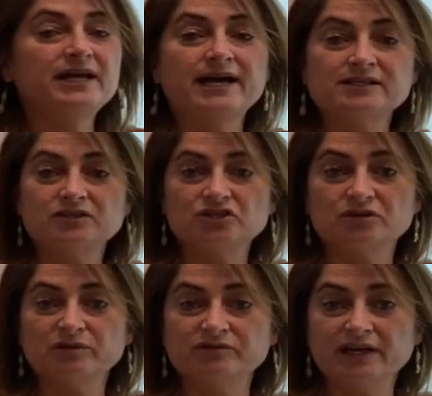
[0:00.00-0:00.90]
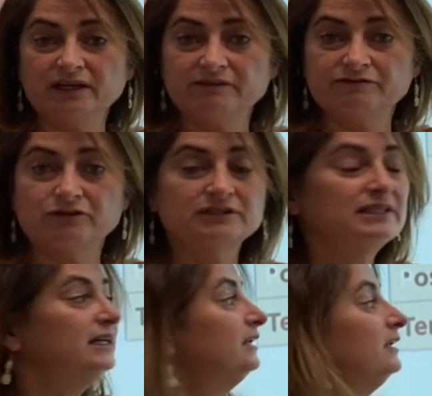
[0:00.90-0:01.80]
has a term of
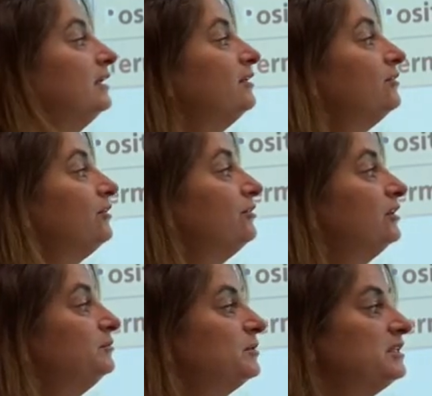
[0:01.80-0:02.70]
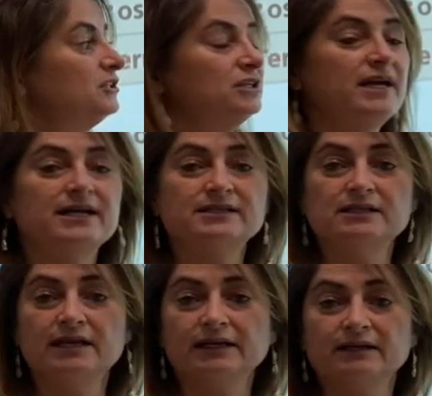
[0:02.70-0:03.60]
-14, the third position has a
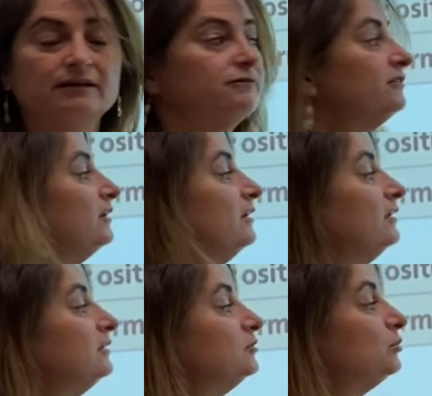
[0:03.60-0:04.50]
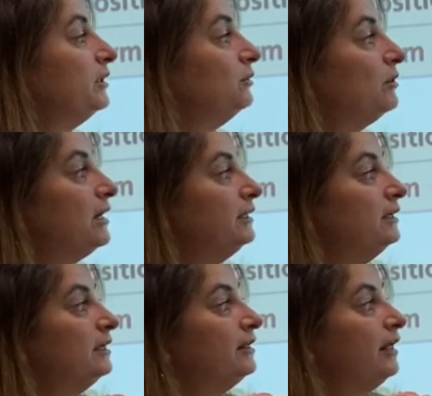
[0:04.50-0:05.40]
-21,
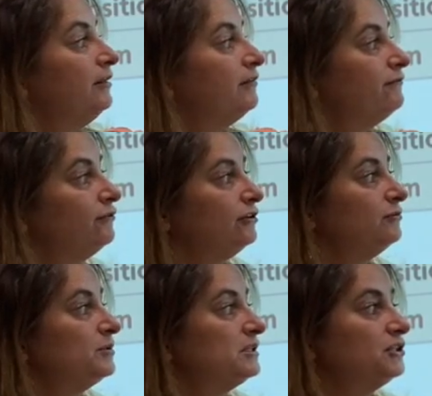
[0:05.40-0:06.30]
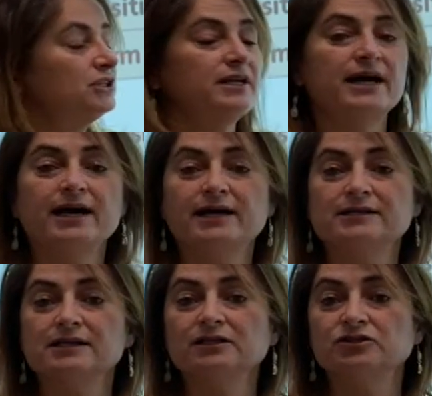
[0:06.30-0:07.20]
and the fourth position
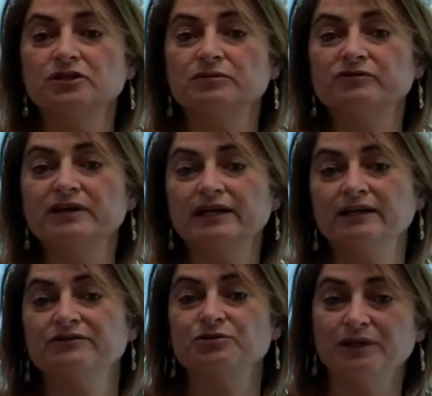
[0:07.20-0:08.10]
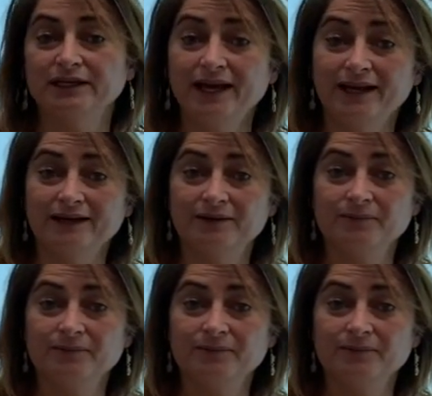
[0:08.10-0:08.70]
has a term of -28.